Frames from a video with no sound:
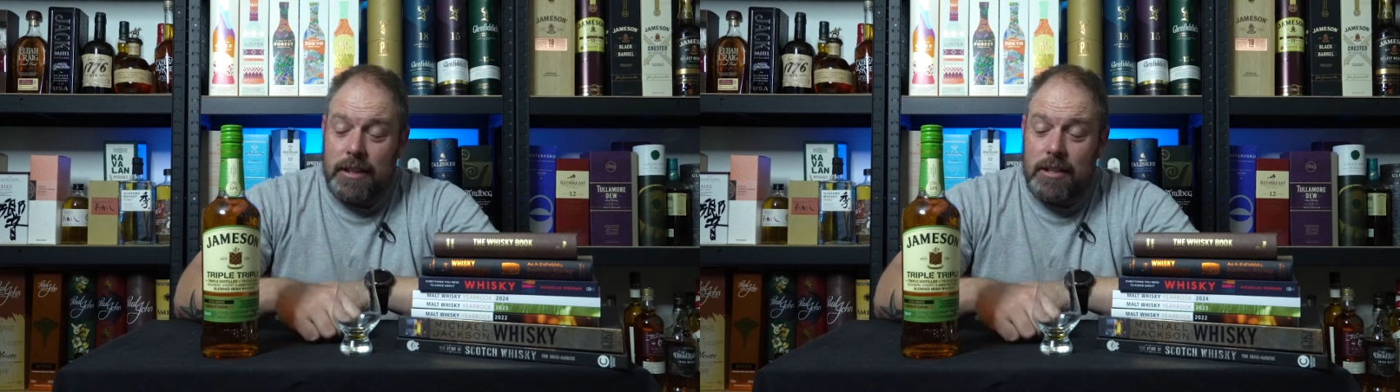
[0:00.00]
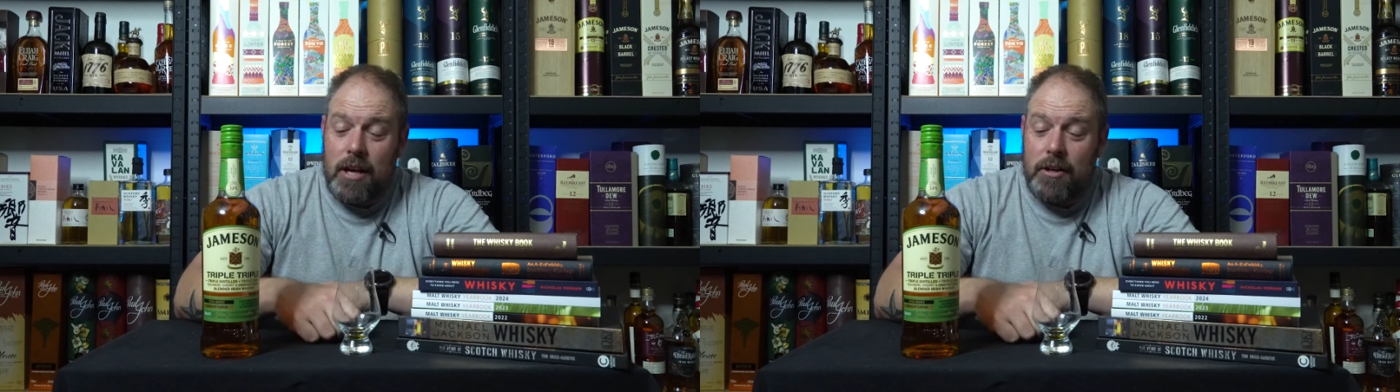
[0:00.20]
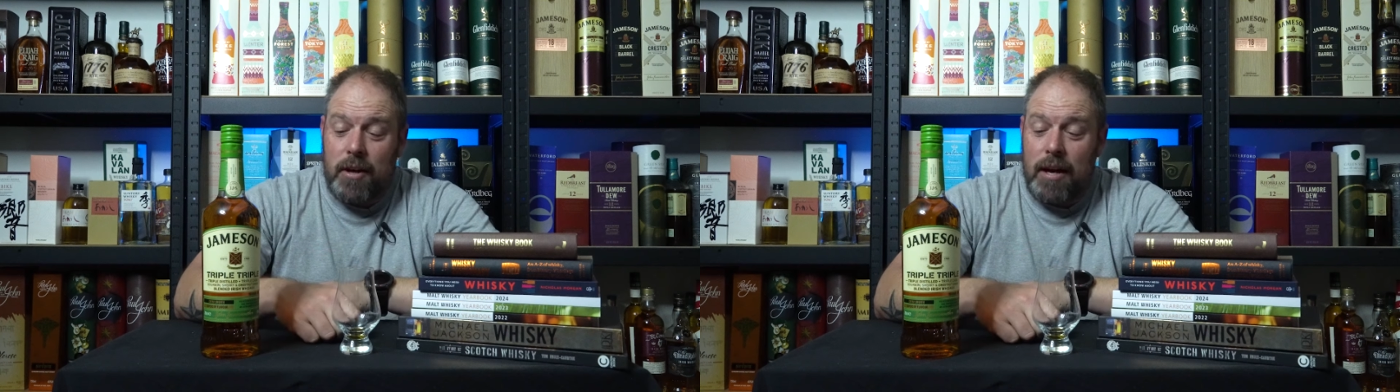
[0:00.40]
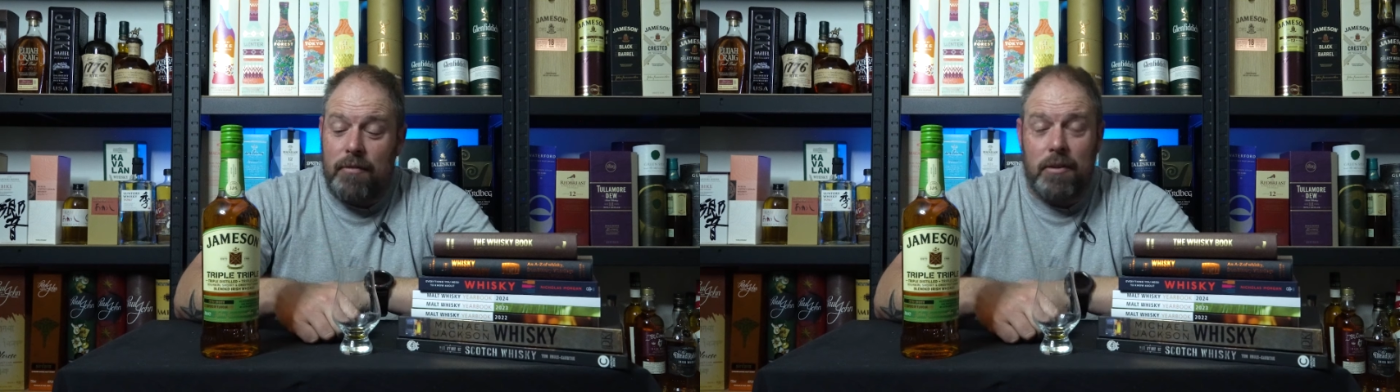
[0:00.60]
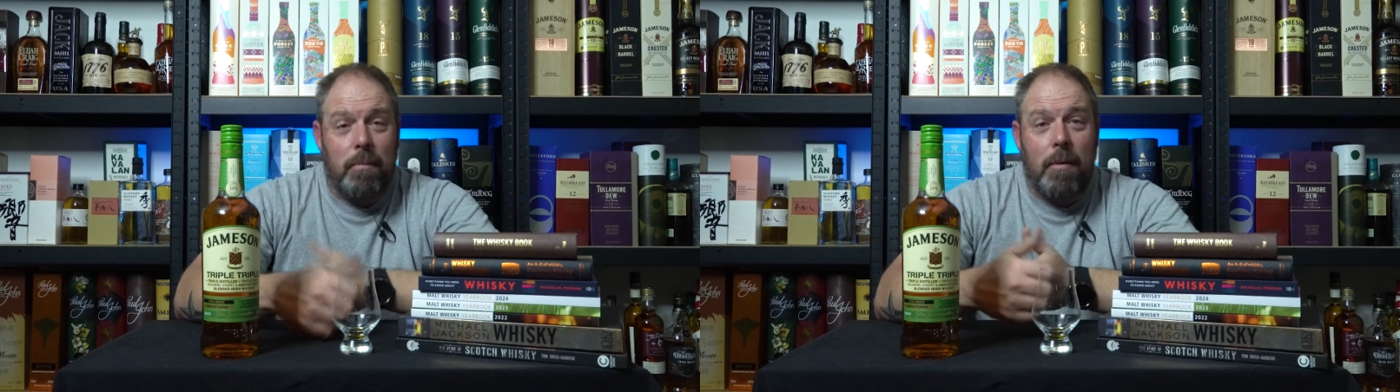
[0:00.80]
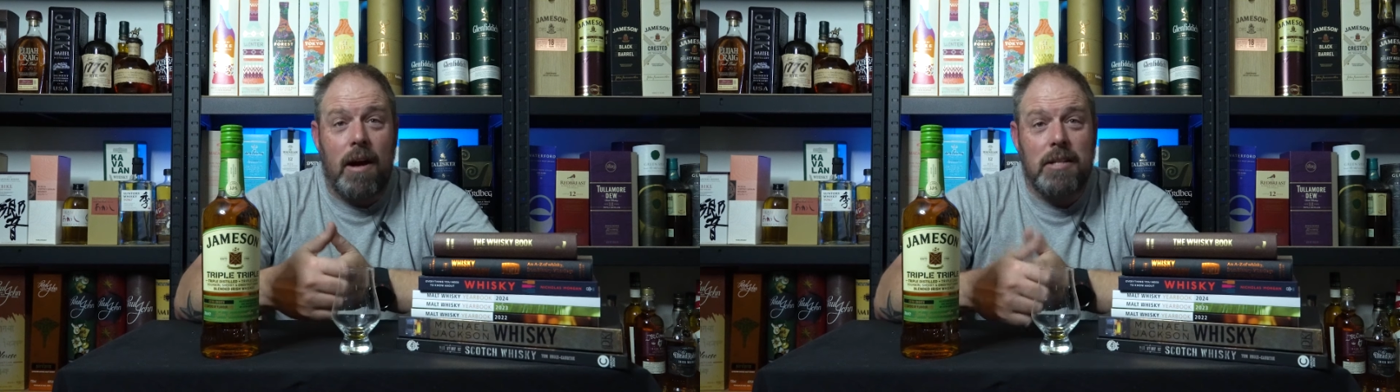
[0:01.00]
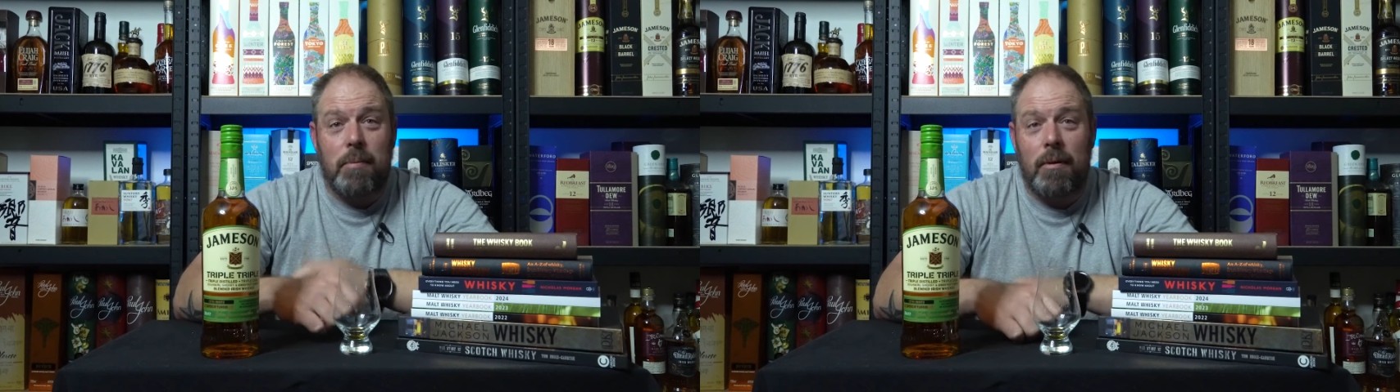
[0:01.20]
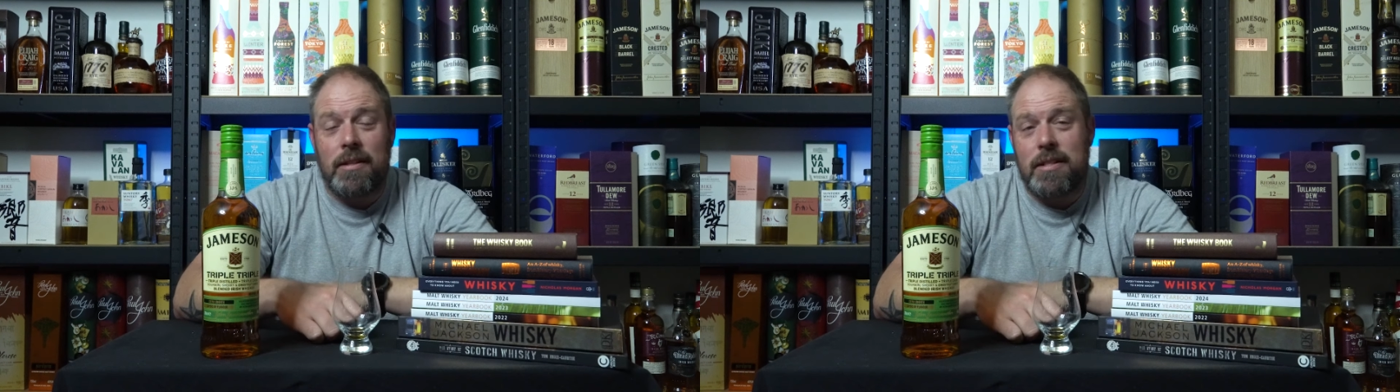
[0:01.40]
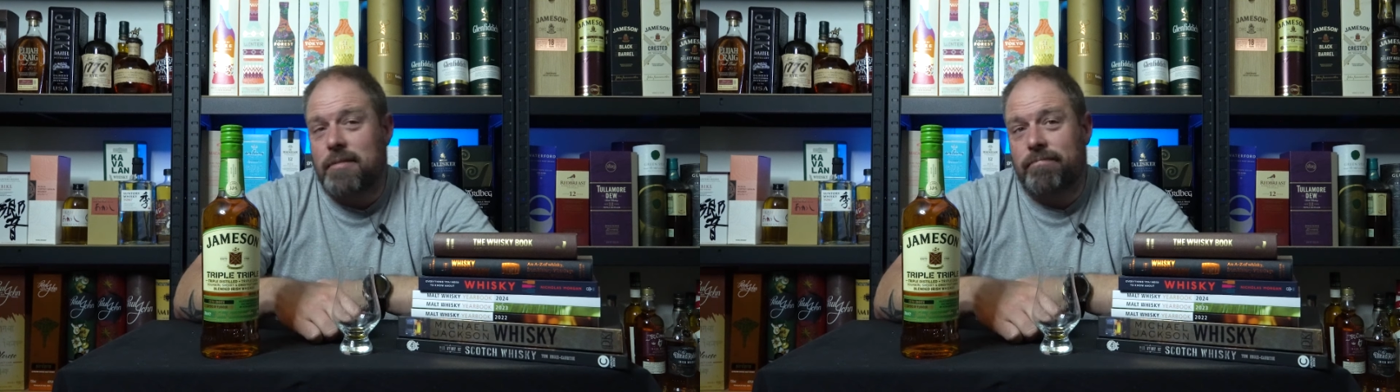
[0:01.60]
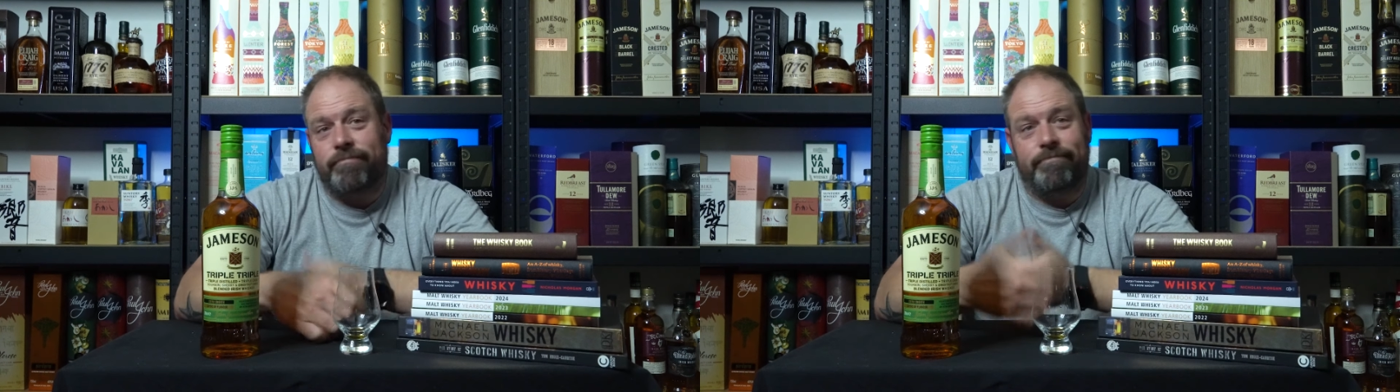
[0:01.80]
a, a great for the price point.